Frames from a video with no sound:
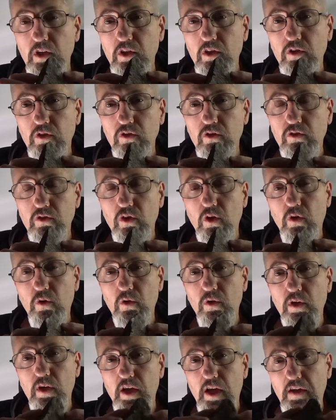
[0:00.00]
So
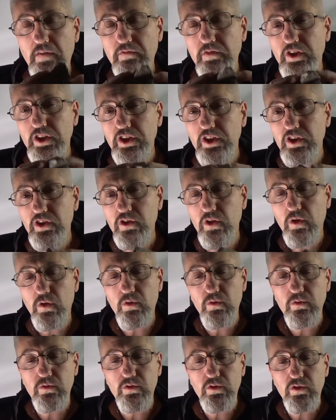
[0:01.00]
effigy
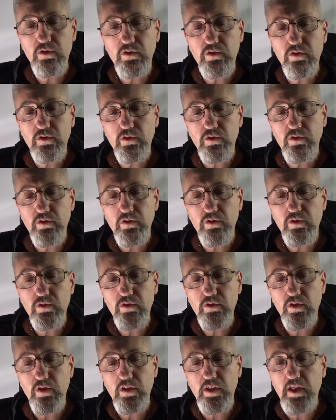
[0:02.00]
stones
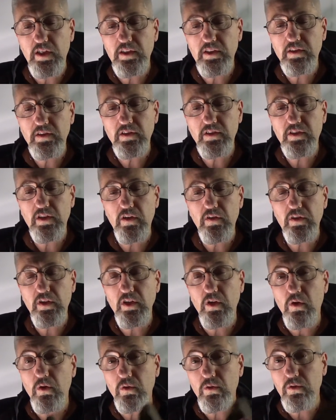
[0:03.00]
are not necessarily
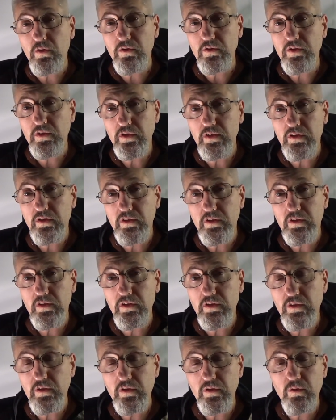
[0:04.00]
old
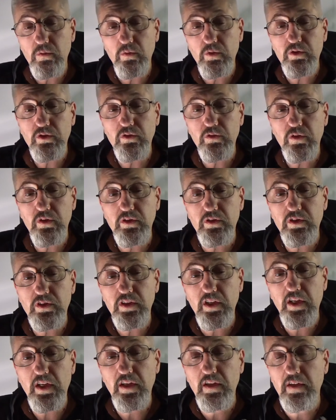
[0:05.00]
once you
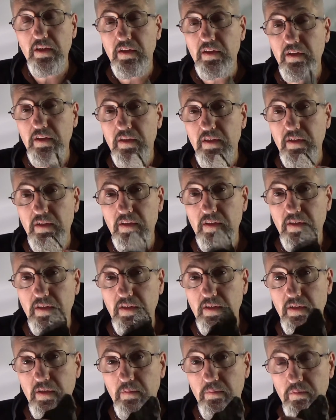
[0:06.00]
understand
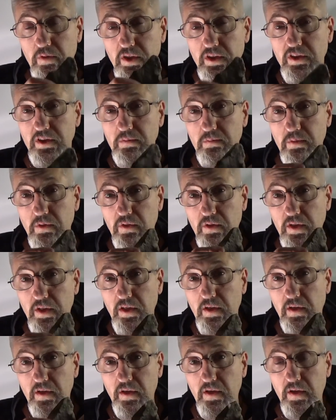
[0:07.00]
the principle here.
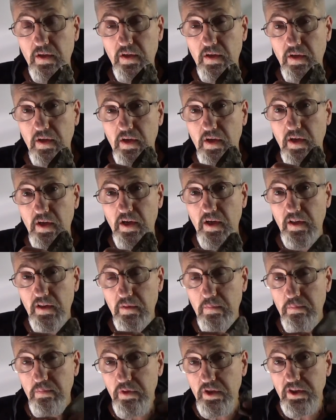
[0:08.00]
And the
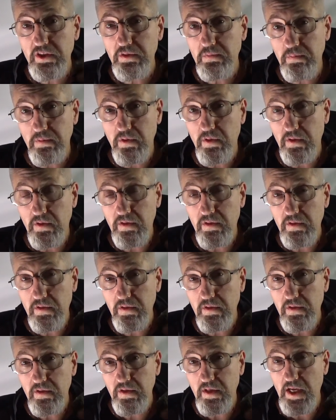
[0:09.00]
principle
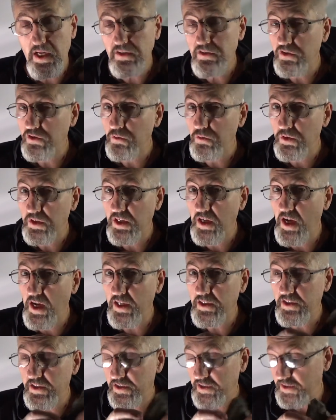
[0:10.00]
has to do with
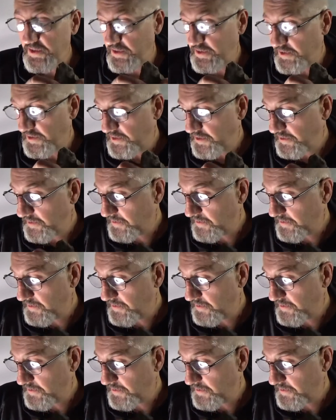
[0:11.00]
consciousness.